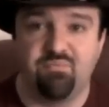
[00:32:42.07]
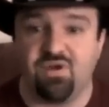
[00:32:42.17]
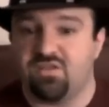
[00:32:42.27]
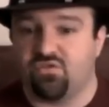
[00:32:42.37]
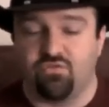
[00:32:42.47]

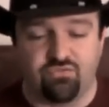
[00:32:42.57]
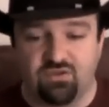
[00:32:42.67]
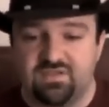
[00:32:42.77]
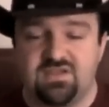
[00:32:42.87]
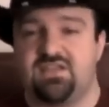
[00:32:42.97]
But those
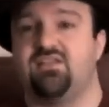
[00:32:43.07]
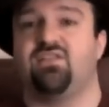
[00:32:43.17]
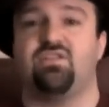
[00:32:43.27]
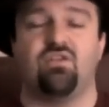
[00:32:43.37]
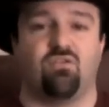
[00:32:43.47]

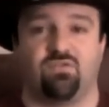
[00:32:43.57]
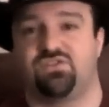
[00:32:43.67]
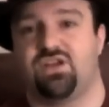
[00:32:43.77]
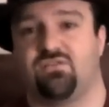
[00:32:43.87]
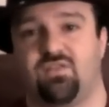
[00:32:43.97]
ridiculously
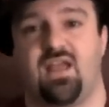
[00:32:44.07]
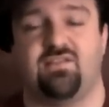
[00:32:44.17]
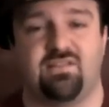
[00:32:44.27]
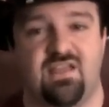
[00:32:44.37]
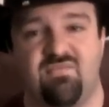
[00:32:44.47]

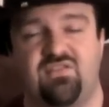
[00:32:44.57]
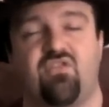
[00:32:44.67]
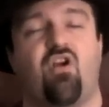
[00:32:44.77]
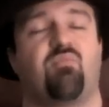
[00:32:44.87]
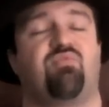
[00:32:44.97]
overgeneralized
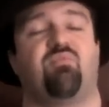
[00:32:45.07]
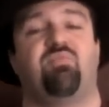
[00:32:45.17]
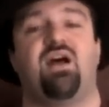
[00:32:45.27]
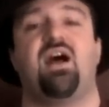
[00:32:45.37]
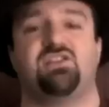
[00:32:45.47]
statements are
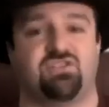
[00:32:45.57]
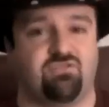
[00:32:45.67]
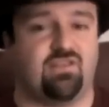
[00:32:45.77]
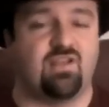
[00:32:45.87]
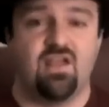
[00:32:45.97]

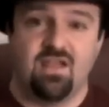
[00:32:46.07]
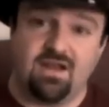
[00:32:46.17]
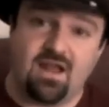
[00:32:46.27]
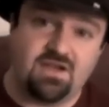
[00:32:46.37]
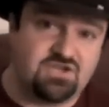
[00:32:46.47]
preposterous.
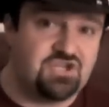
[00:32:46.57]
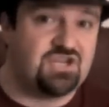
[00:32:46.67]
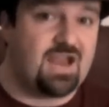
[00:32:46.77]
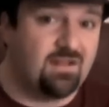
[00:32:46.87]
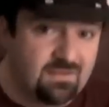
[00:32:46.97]
And I
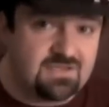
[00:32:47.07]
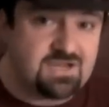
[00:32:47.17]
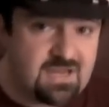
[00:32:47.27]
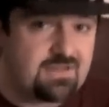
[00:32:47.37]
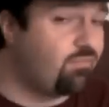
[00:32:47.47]

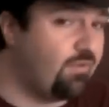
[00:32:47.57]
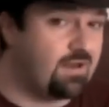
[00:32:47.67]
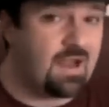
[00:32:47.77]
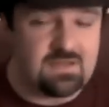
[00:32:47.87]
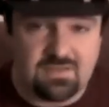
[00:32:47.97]
challenge
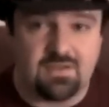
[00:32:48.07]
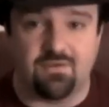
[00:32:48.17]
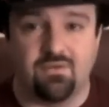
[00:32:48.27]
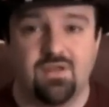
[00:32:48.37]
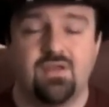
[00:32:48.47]
anyone, I
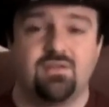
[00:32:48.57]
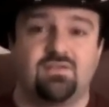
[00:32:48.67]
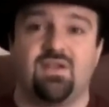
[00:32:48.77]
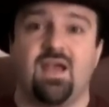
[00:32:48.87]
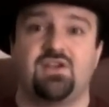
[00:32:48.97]
do,
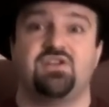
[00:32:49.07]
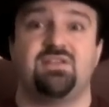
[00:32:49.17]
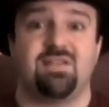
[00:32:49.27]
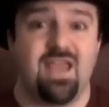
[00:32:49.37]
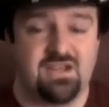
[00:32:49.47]
to
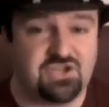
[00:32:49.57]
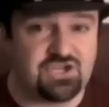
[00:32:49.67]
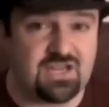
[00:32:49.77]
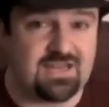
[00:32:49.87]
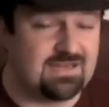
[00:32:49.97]
actually take
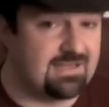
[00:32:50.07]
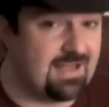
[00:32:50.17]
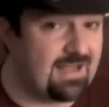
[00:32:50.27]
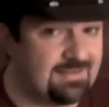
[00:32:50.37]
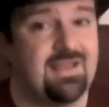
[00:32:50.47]
shit in
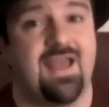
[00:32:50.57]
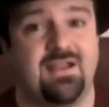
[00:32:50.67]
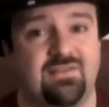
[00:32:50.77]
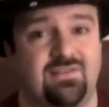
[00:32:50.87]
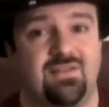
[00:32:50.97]

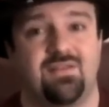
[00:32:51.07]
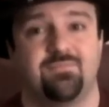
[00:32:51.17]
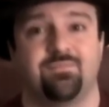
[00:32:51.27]
context